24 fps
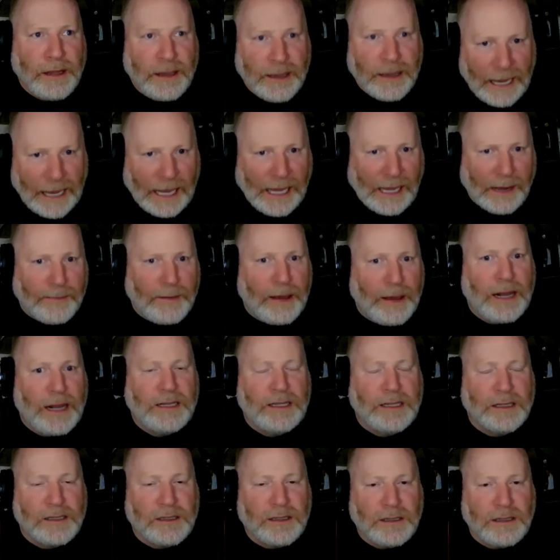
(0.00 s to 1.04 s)
game, and it
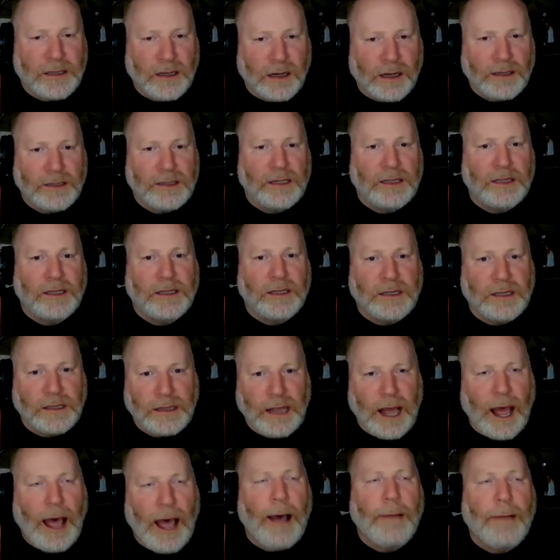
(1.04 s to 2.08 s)
just doesn't
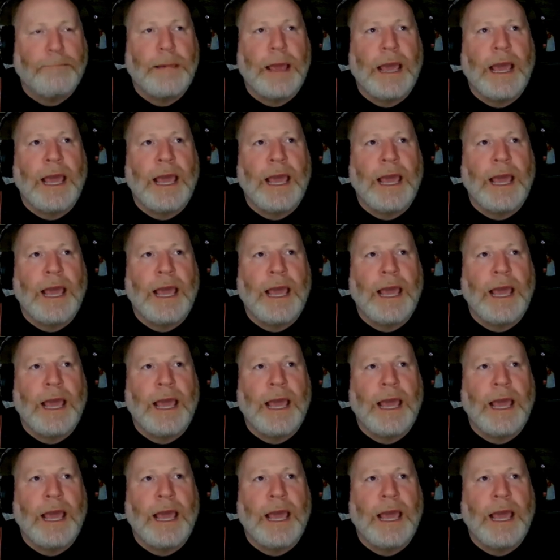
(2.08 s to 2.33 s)
stop.